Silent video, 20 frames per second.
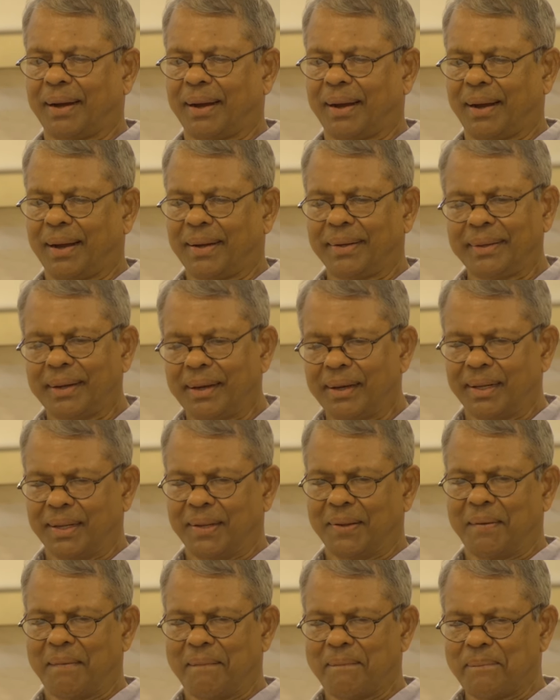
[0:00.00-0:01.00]

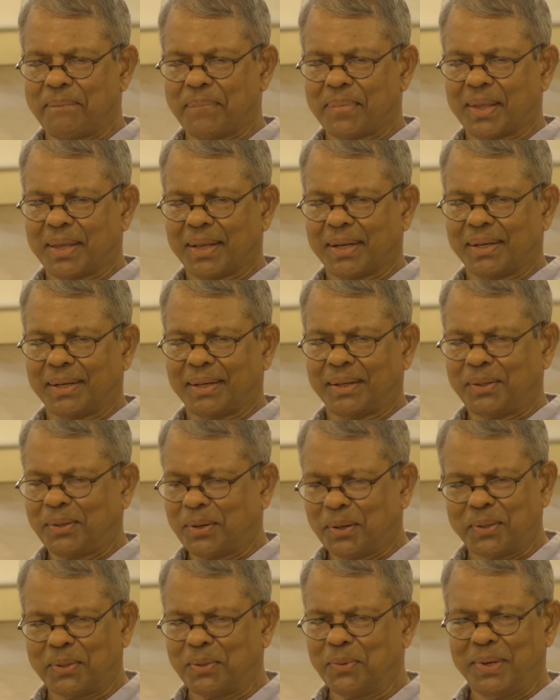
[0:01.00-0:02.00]
idling,
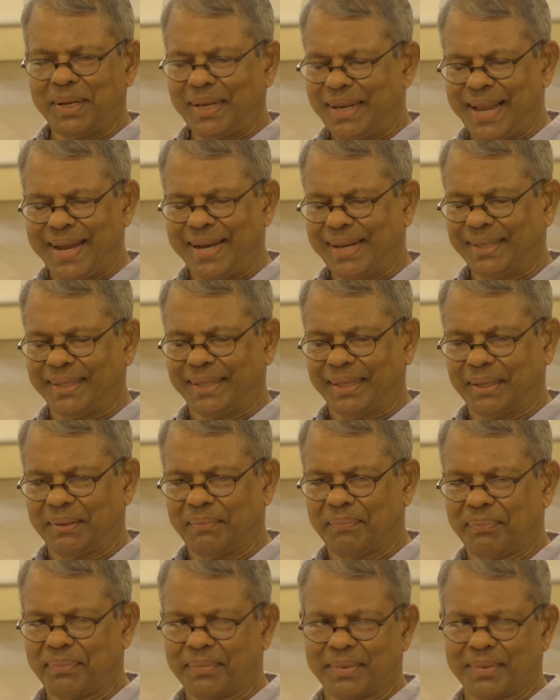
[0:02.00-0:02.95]
not doing anything,